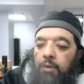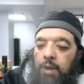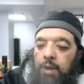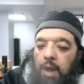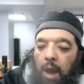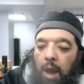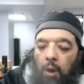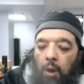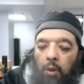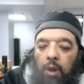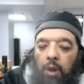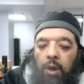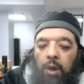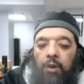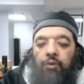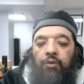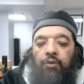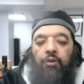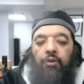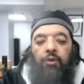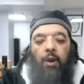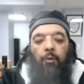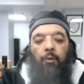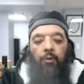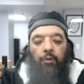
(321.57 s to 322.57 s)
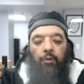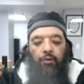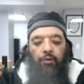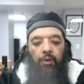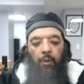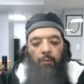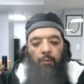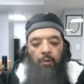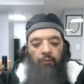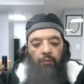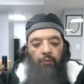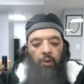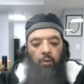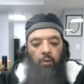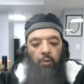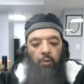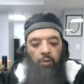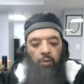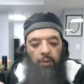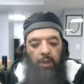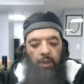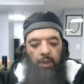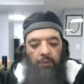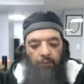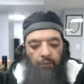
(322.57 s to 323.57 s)
Now, so, some of
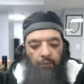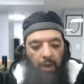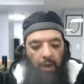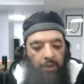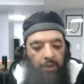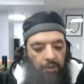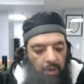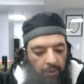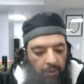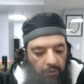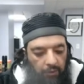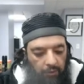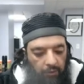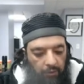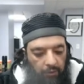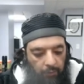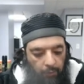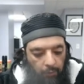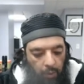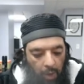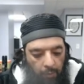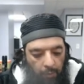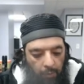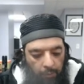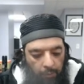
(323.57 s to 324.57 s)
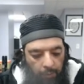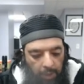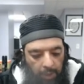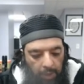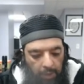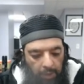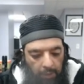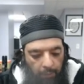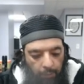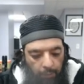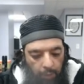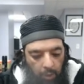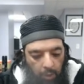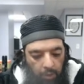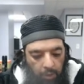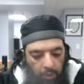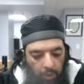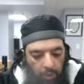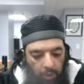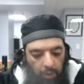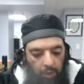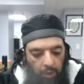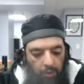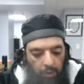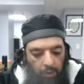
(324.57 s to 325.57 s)
you that read this probably in a book,
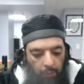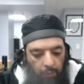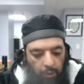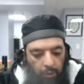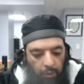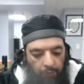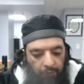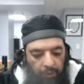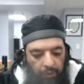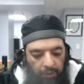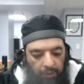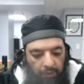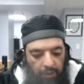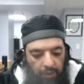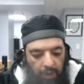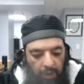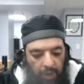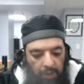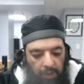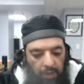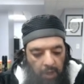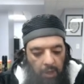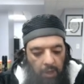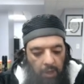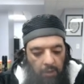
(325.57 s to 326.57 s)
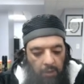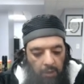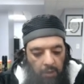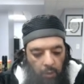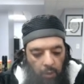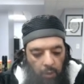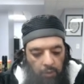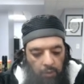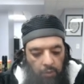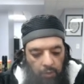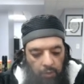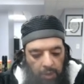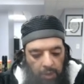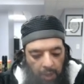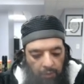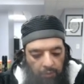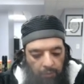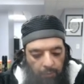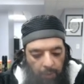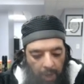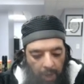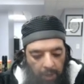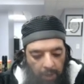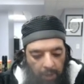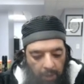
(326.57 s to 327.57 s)
the Prophet said, the one who takes
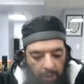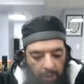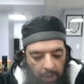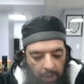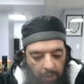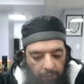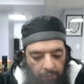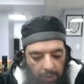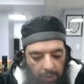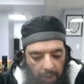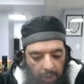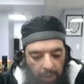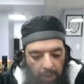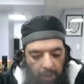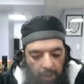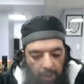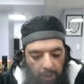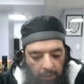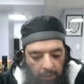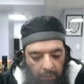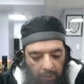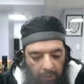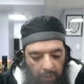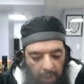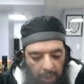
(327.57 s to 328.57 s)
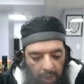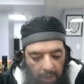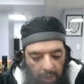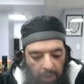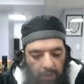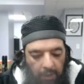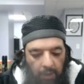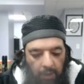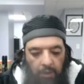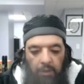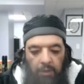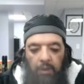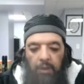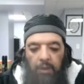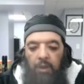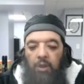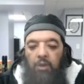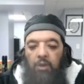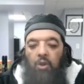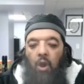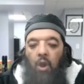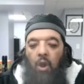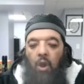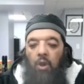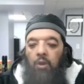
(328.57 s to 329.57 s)
back a gift is like the
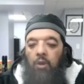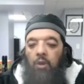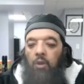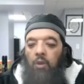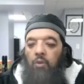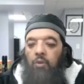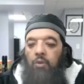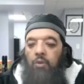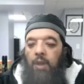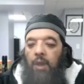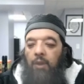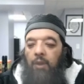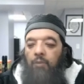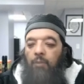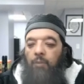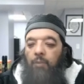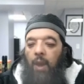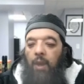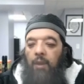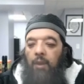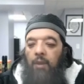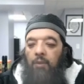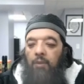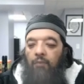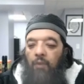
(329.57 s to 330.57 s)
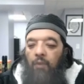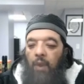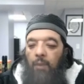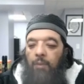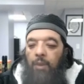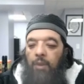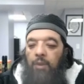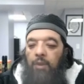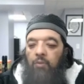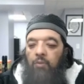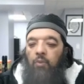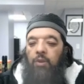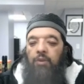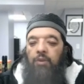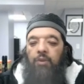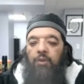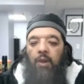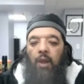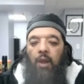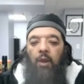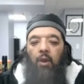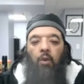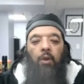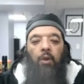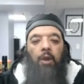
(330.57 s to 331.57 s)
dog who takes back its vomit would
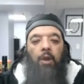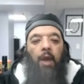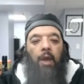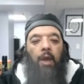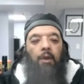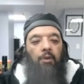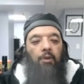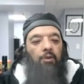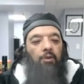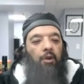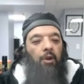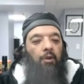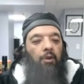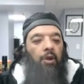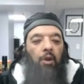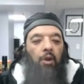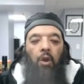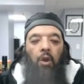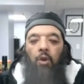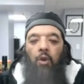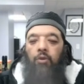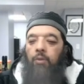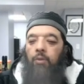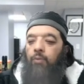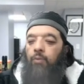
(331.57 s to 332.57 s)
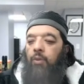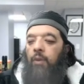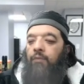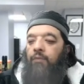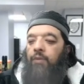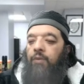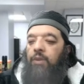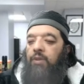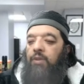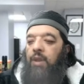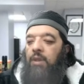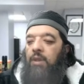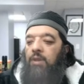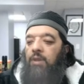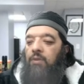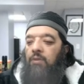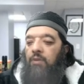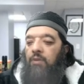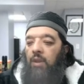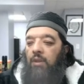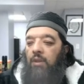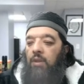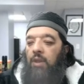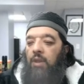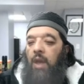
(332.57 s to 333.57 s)
say, okay, there you go. The Prophet said it,
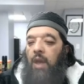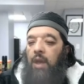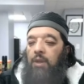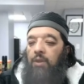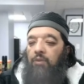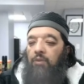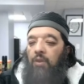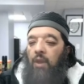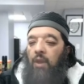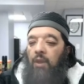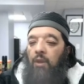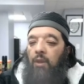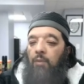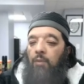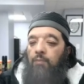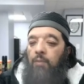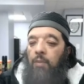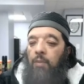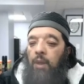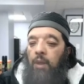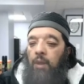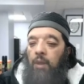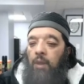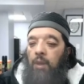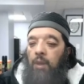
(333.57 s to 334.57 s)
sallallahu alaihi wasallam.